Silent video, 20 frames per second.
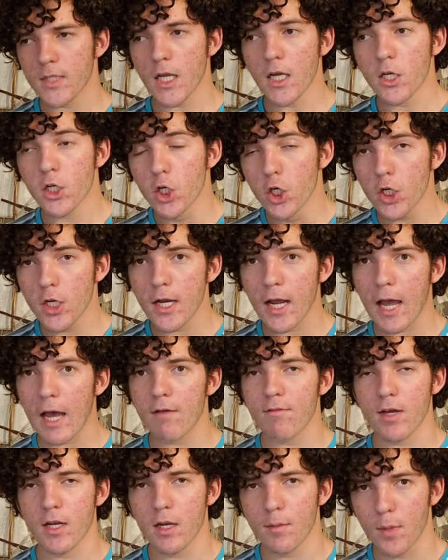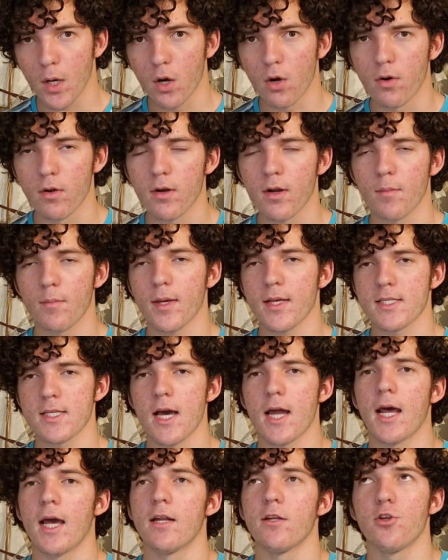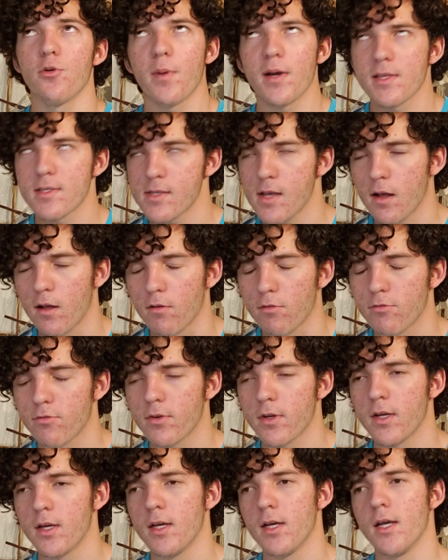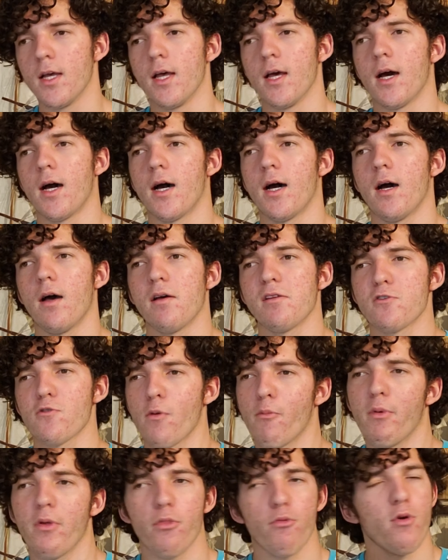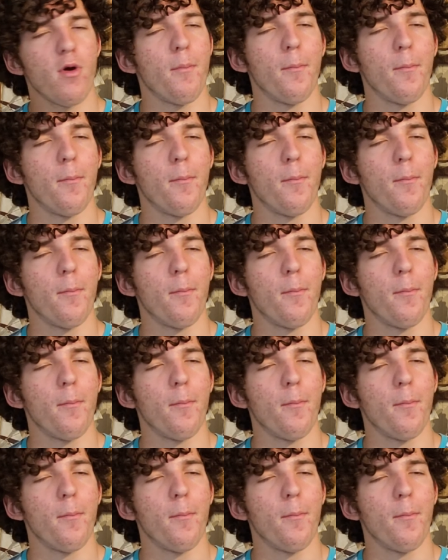couldn't have Edna Mode. Big sad, I had to do myself. And so I went through a